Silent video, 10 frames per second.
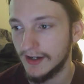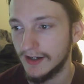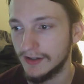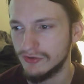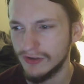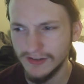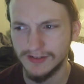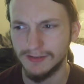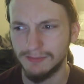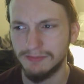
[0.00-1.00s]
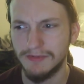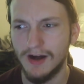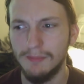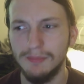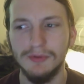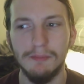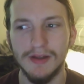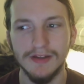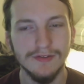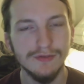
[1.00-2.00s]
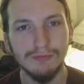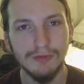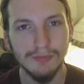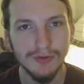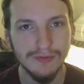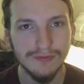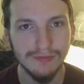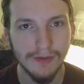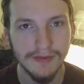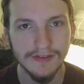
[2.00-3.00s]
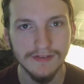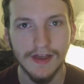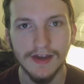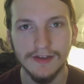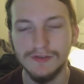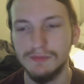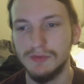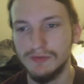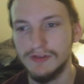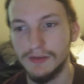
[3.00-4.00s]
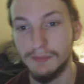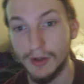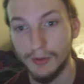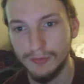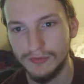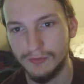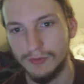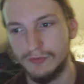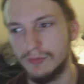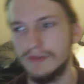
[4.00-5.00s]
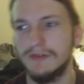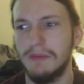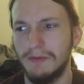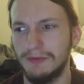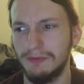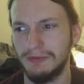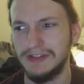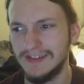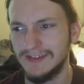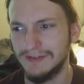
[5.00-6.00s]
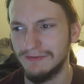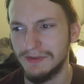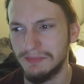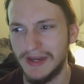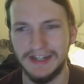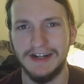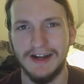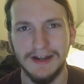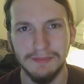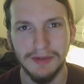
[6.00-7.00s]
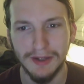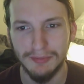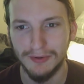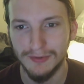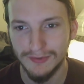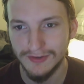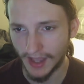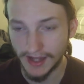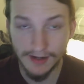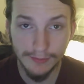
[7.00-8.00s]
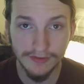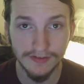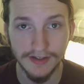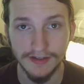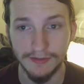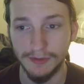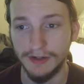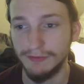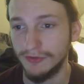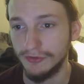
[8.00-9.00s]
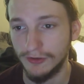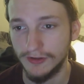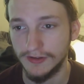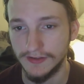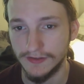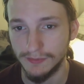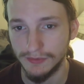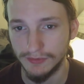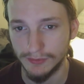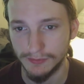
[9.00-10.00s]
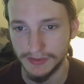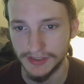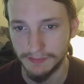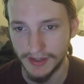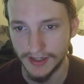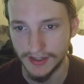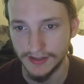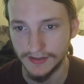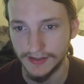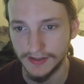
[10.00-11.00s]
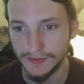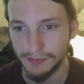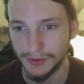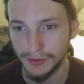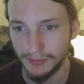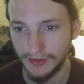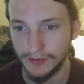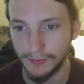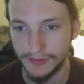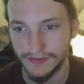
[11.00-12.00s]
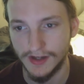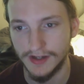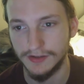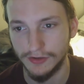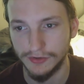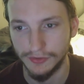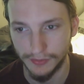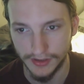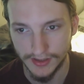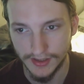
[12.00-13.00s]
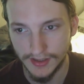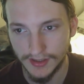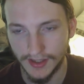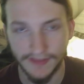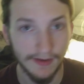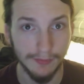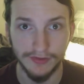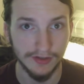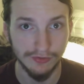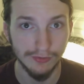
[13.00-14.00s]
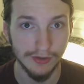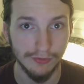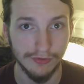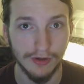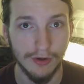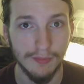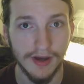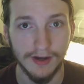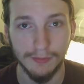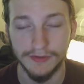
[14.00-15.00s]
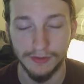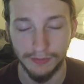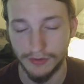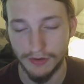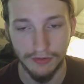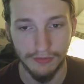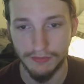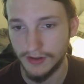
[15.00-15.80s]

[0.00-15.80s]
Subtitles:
Just a couple months removed from his last movie, The Post, which was about the release of the Pentagon Papers. And I was excited when I first heard that this movie was being made and that Spielberg was signed onto it. And that was like 2 years ago, back when there were no